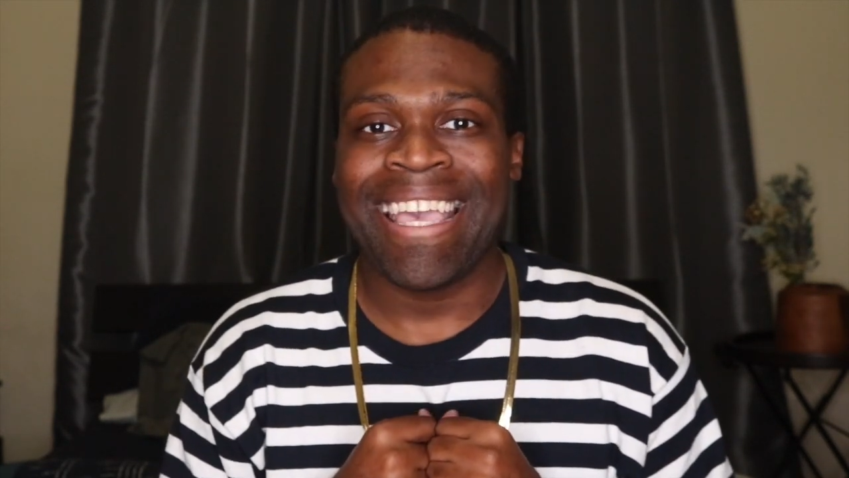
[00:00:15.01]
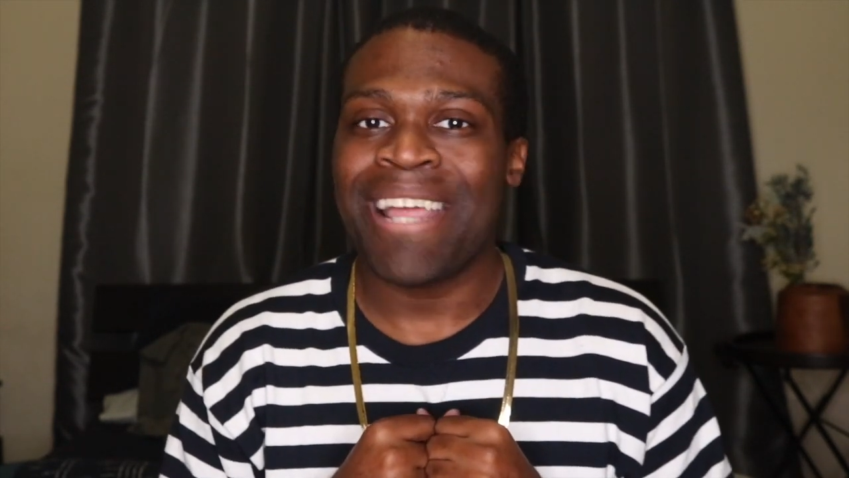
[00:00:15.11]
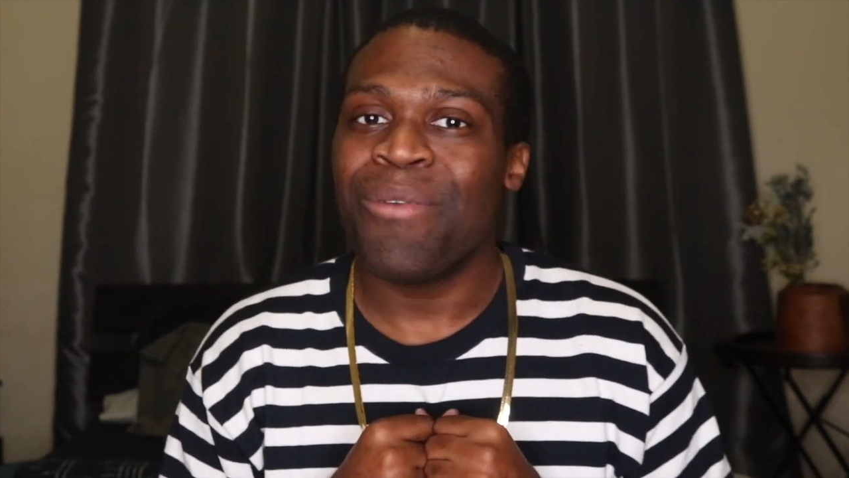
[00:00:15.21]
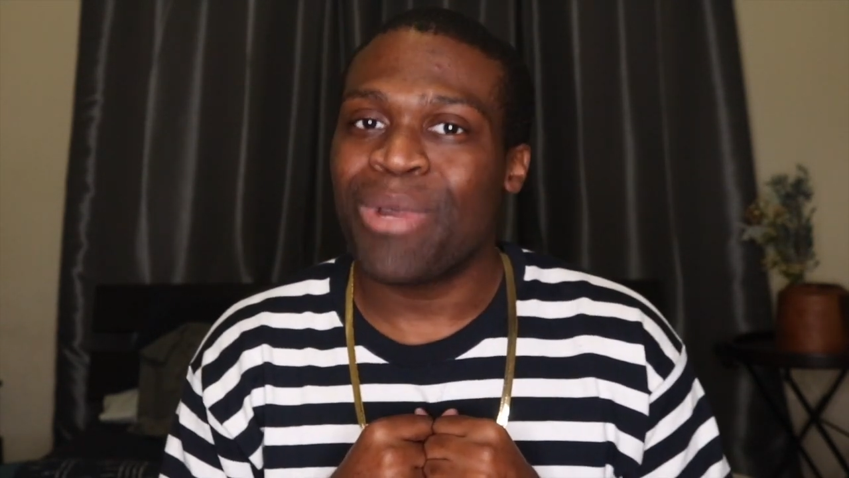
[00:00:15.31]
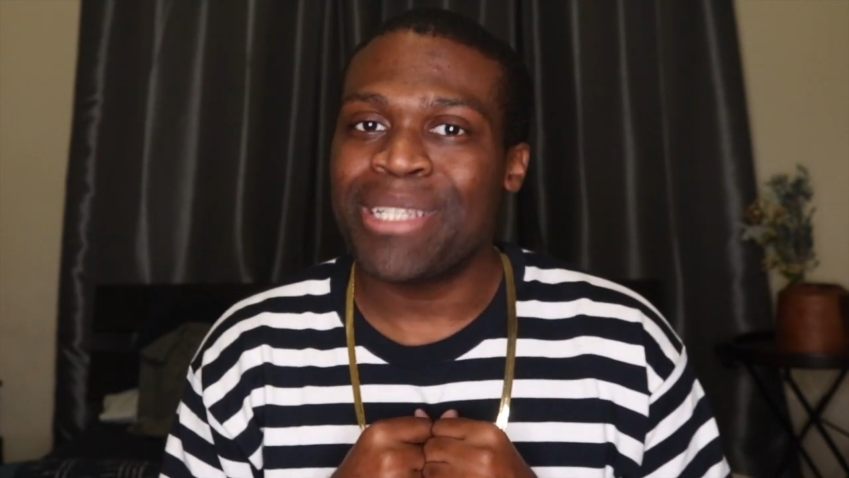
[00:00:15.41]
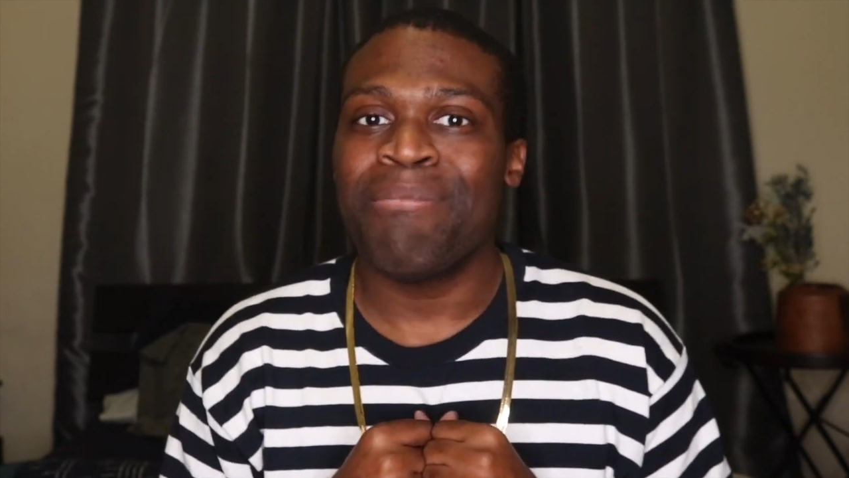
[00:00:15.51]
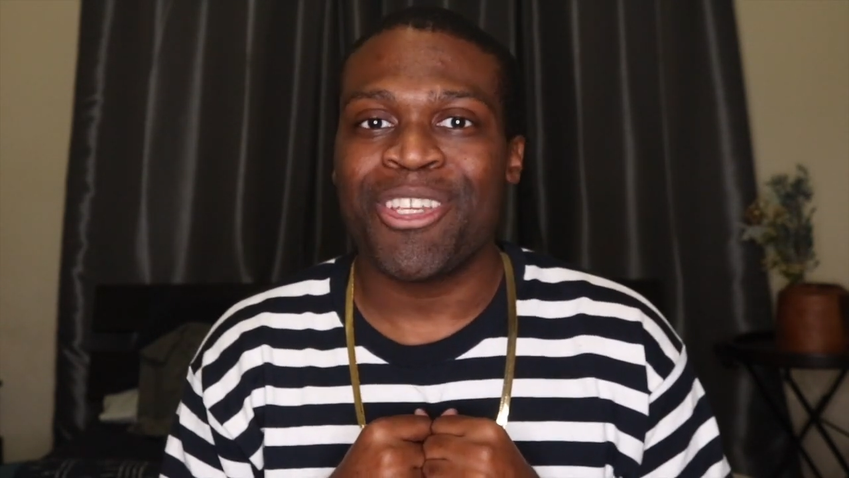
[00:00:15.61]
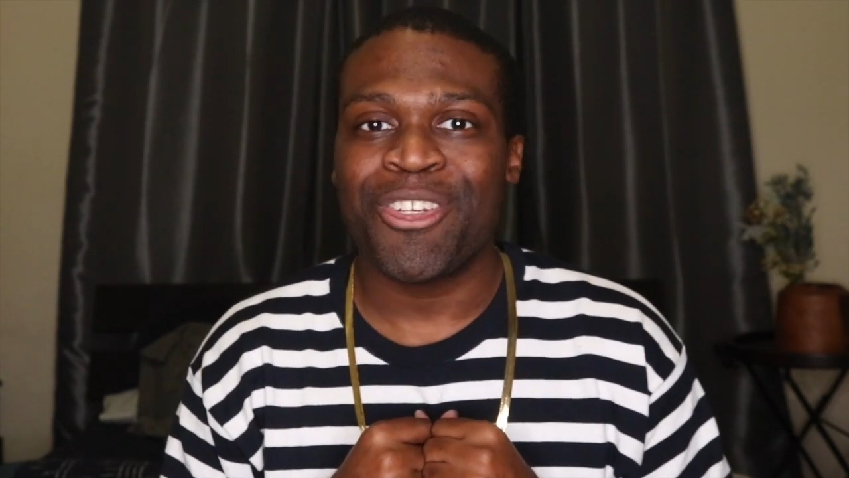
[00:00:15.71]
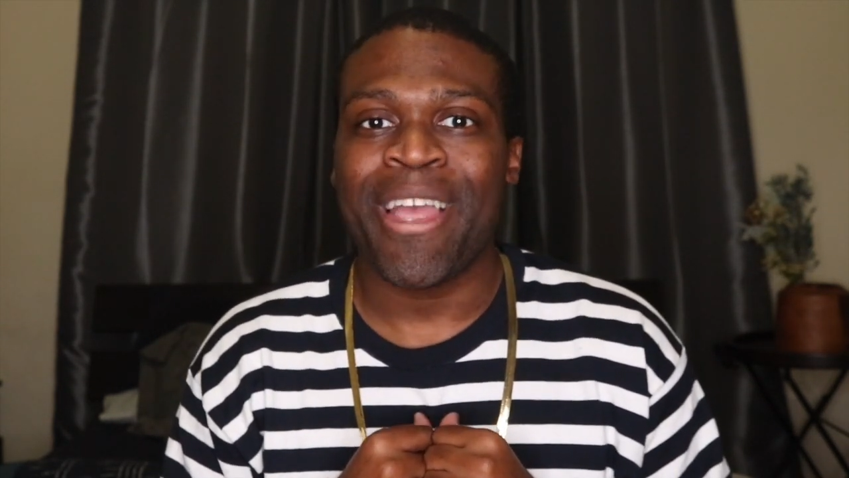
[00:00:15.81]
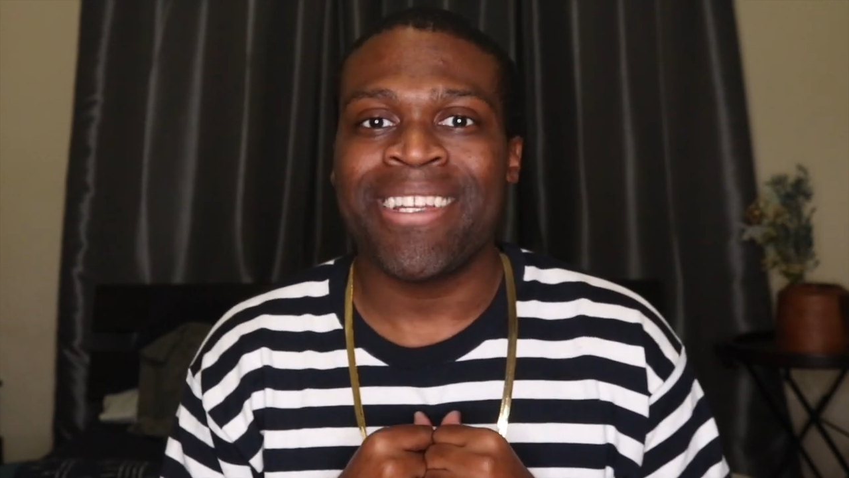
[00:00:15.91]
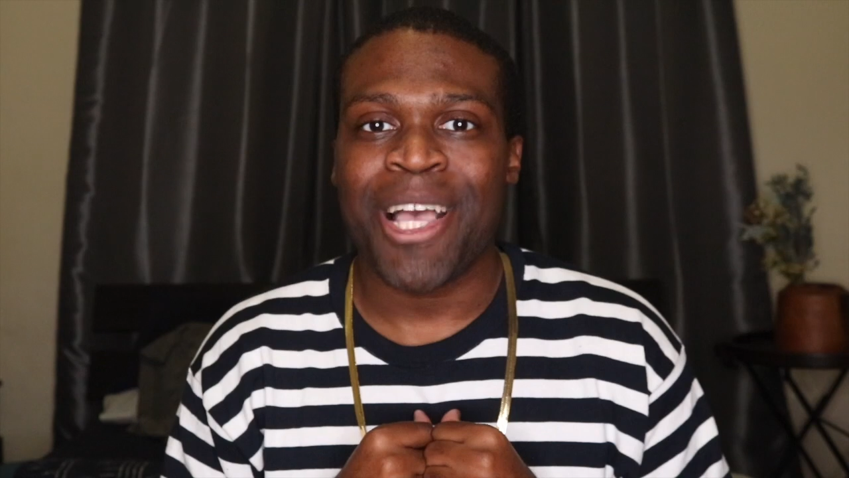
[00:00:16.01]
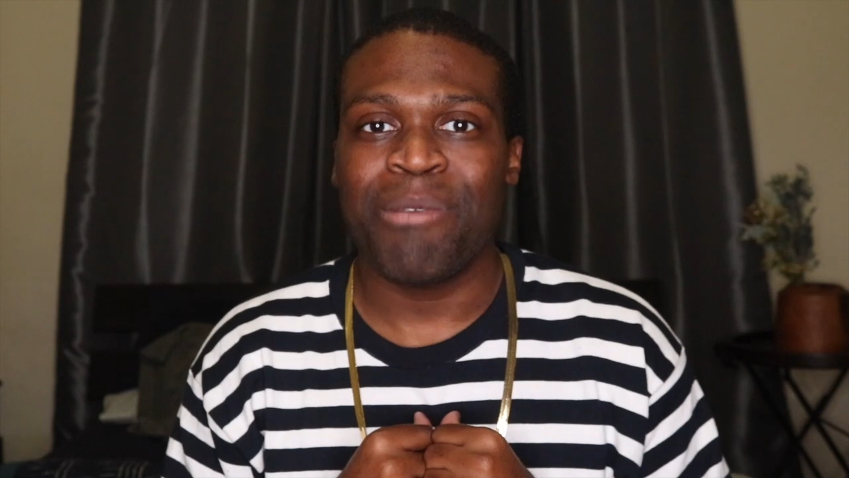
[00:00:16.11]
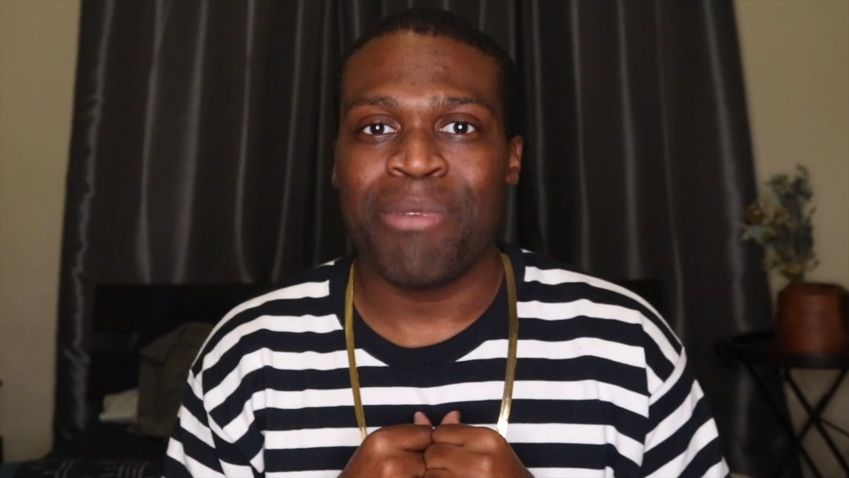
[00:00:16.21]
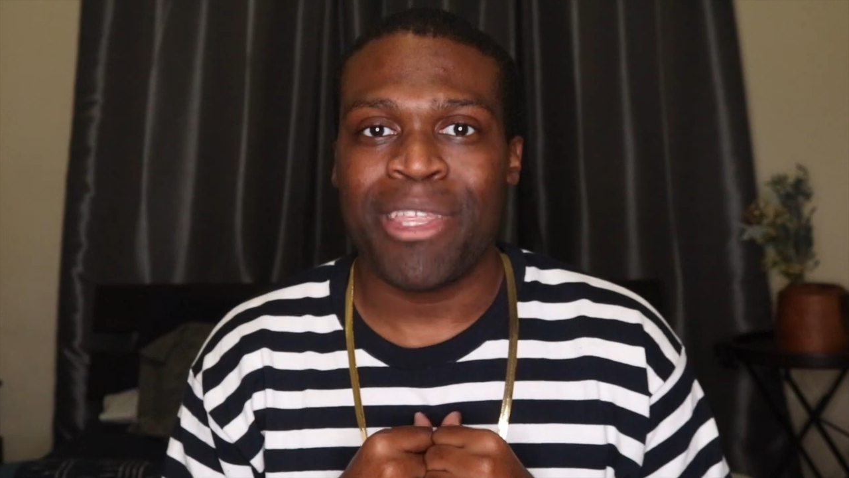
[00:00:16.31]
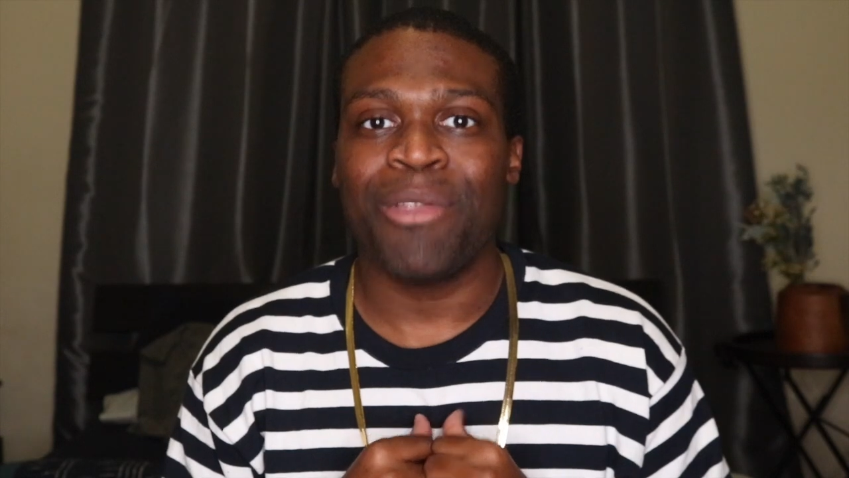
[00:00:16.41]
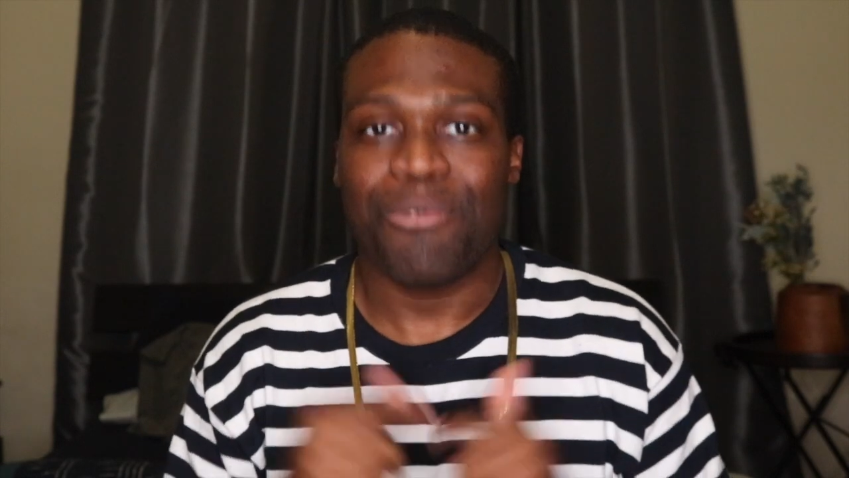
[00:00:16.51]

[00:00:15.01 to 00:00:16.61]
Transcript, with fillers: and I wanted to make sure I documented it